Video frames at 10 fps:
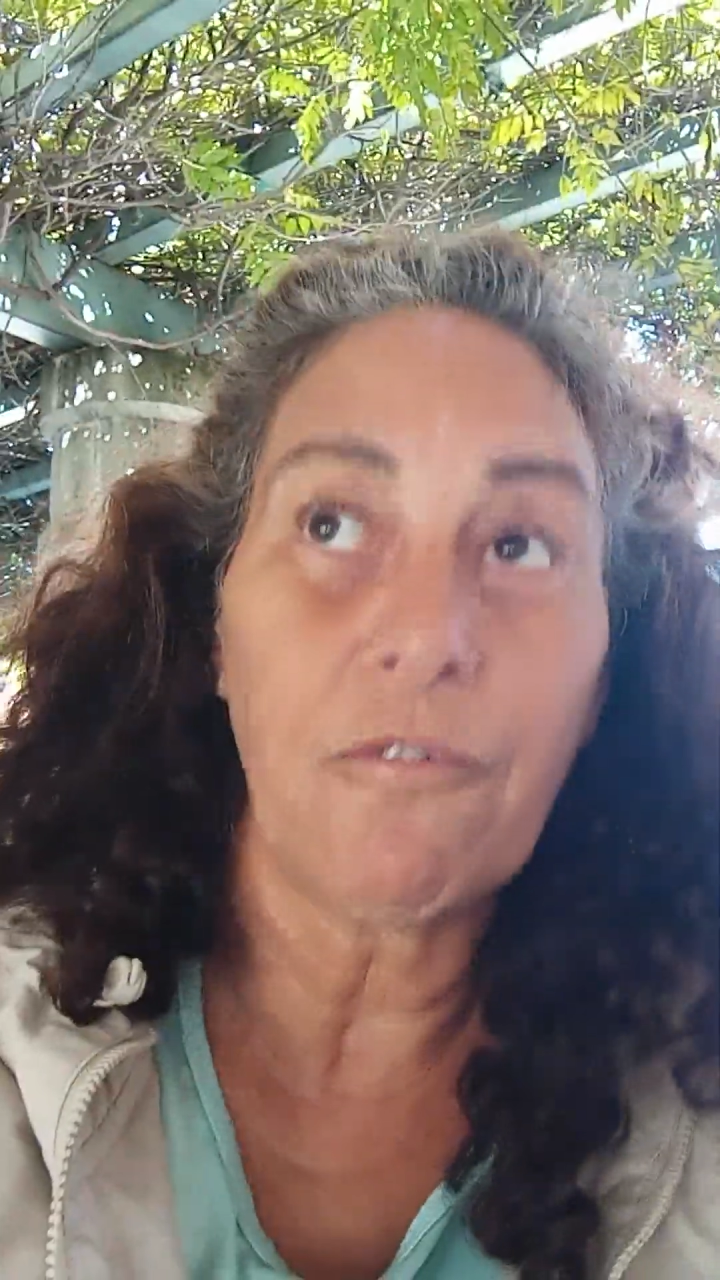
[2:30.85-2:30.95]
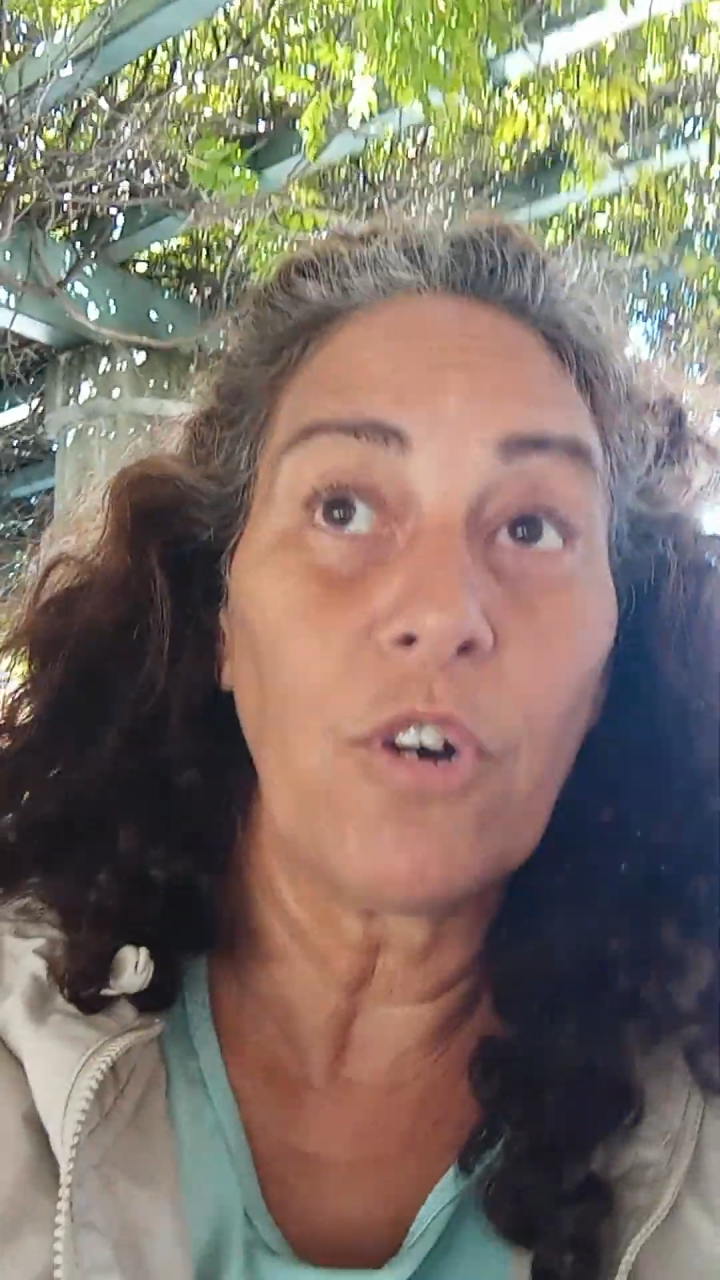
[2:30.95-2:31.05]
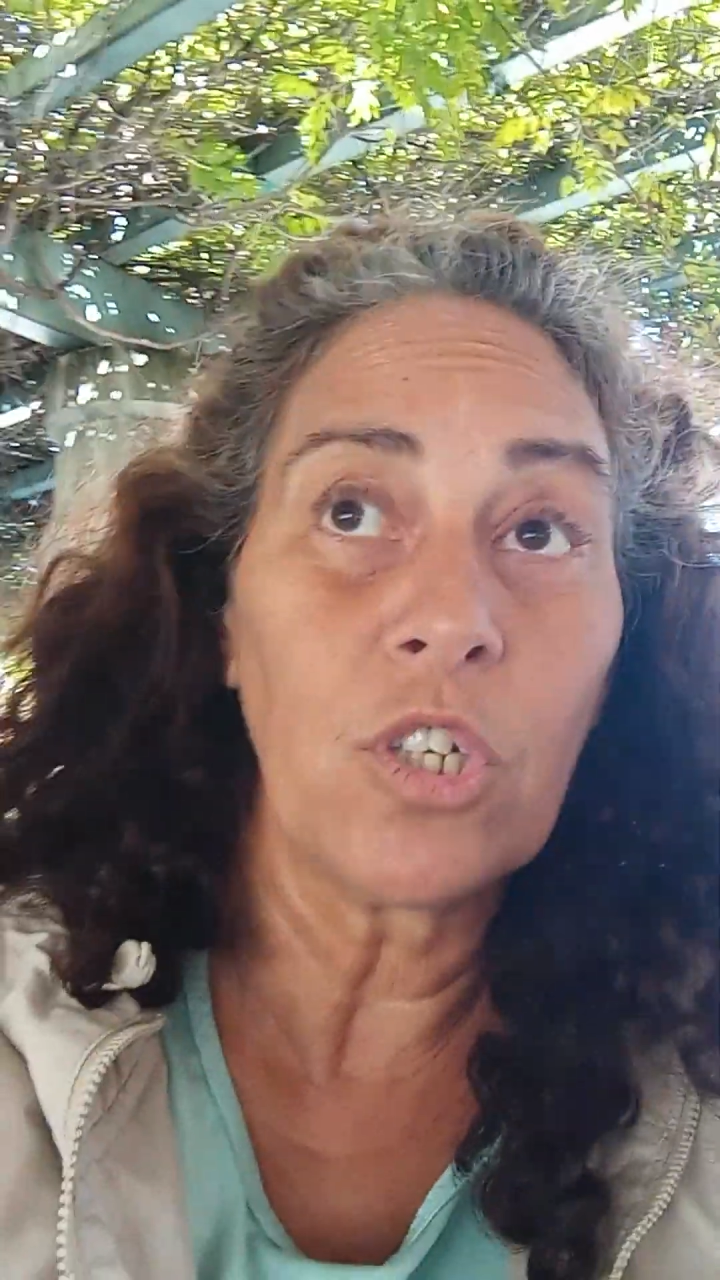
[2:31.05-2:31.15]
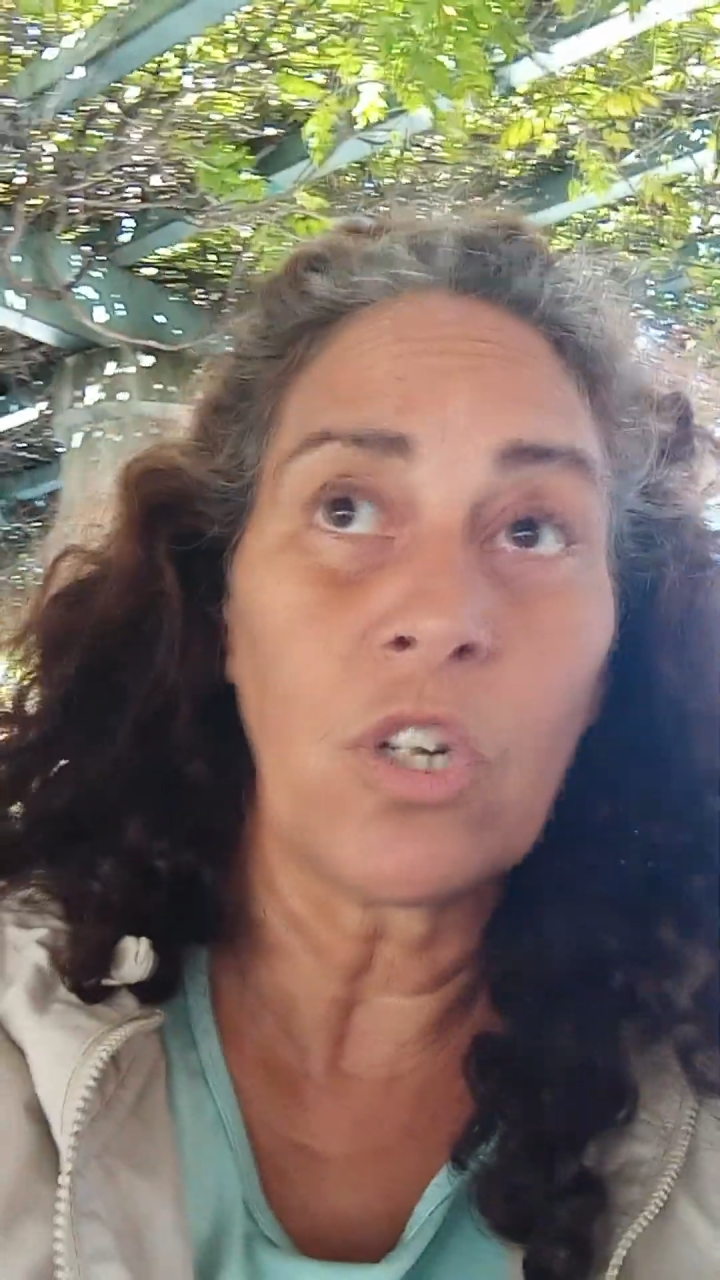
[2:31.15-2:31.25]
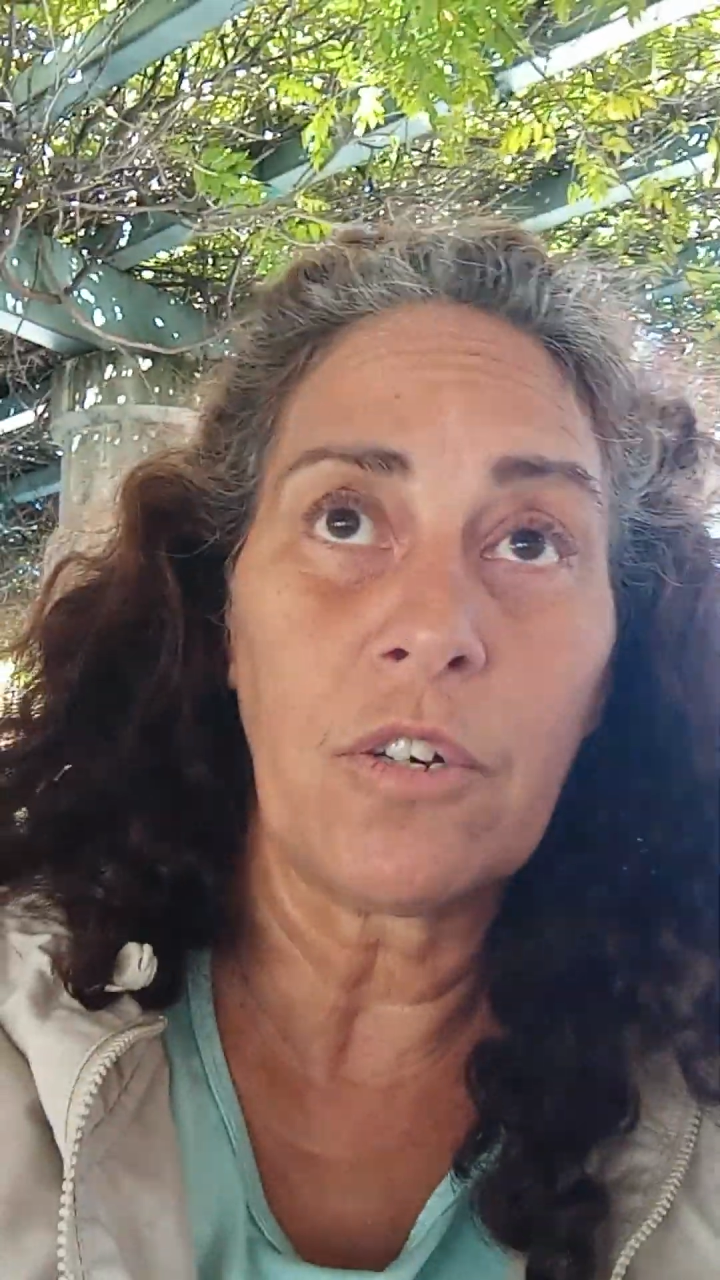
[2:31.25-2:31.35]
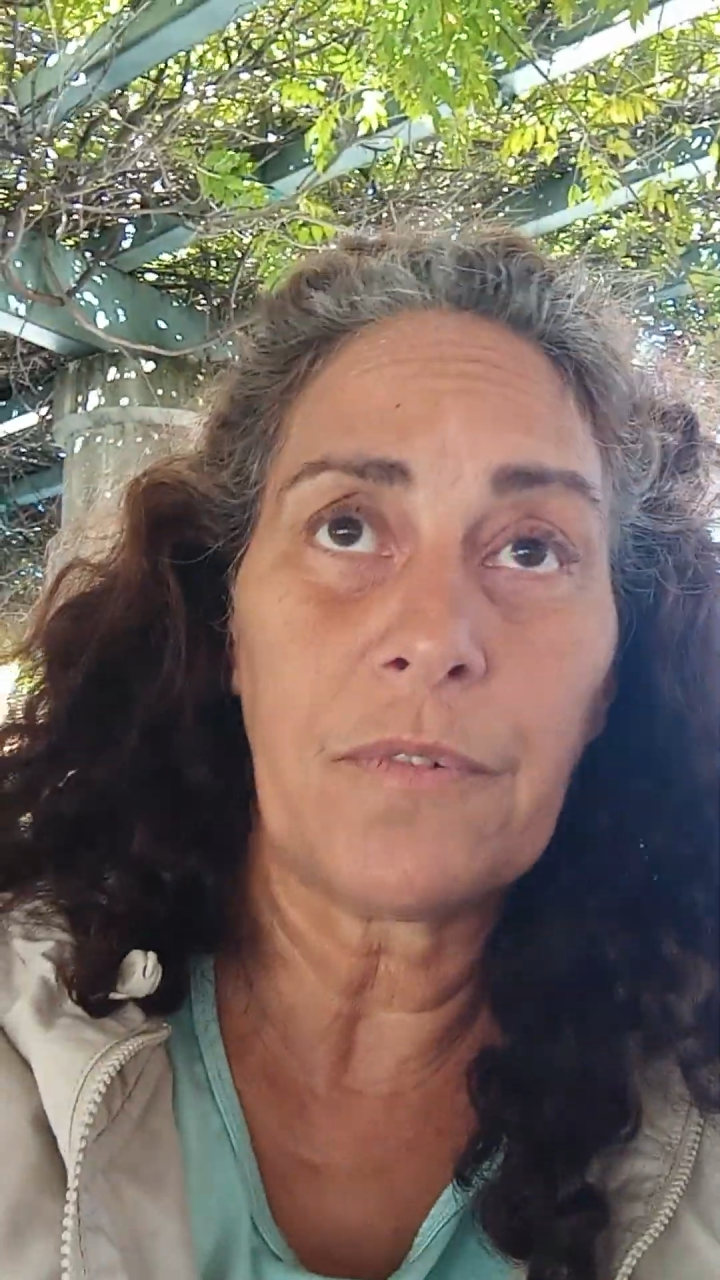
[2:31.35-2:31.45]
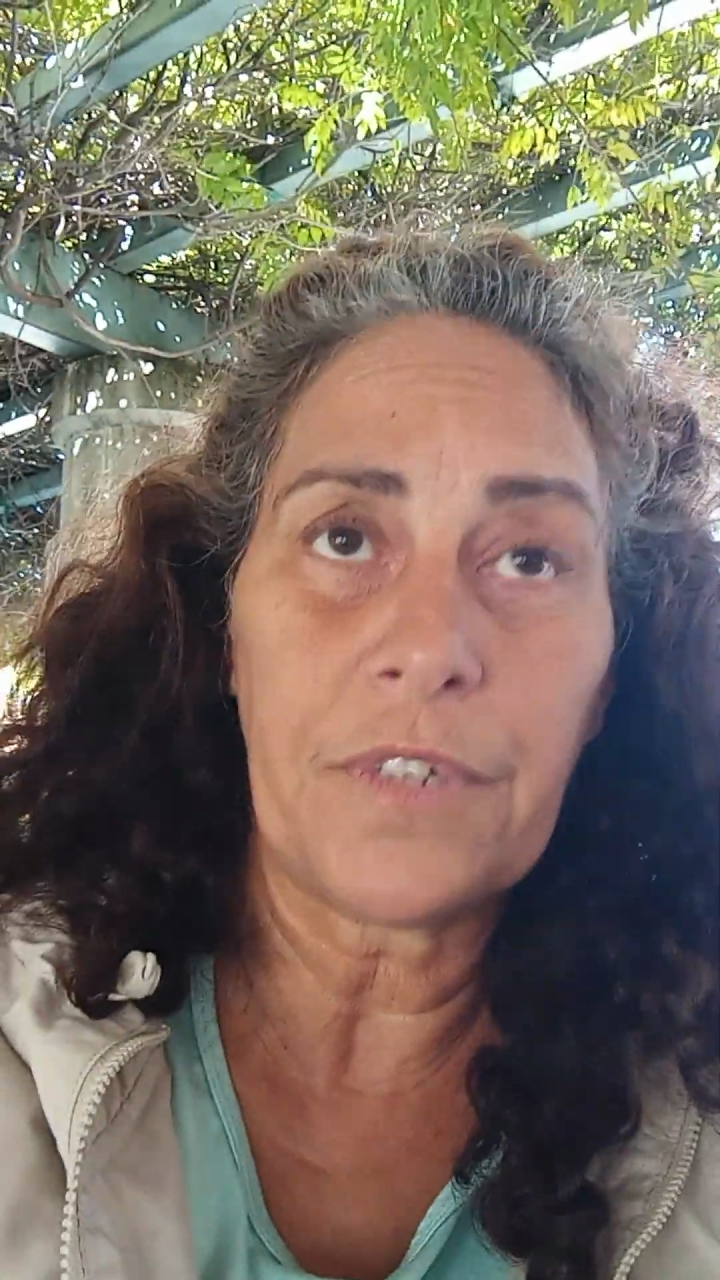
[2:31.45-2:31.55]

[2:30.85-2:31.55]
front of